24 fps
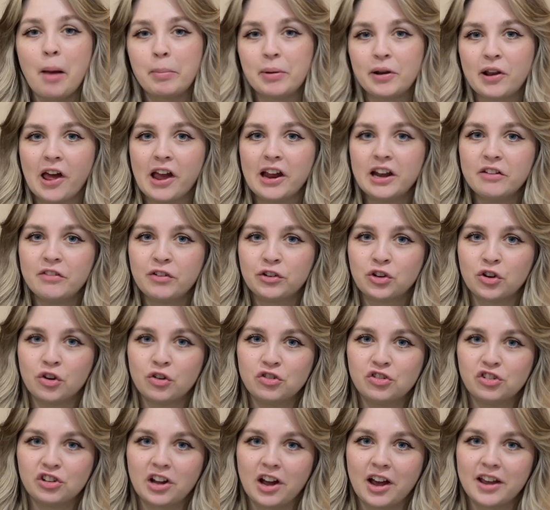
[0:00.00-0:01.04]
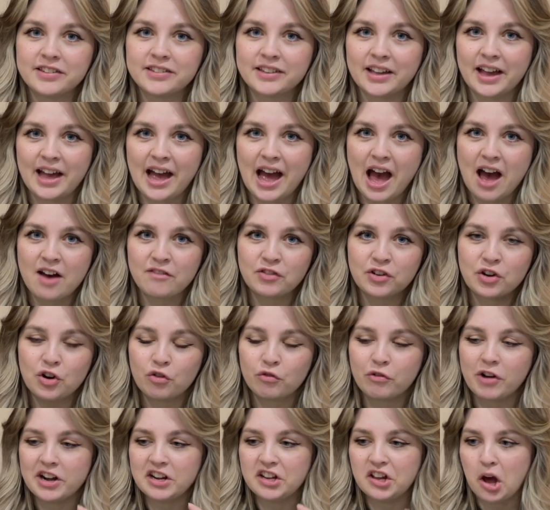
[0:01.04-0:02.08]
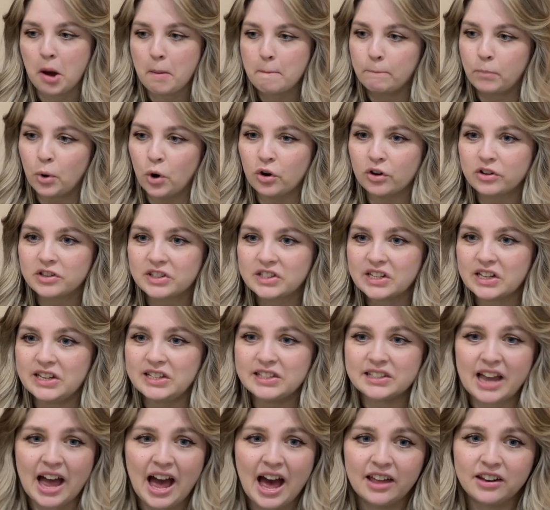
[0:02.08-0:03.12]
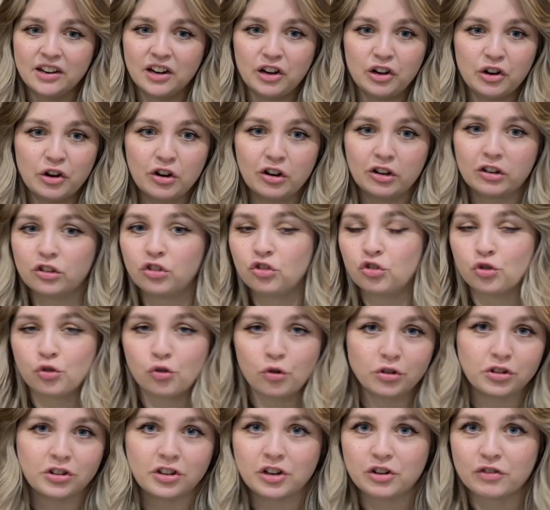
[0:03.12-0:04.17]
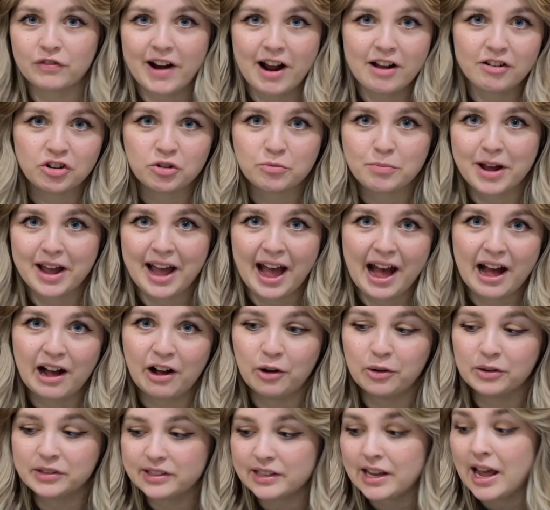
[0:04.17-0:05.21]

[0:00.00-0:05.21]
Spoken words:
be lying if I told you guys that I haven't already unboxed these, had a look, trotted around in my house,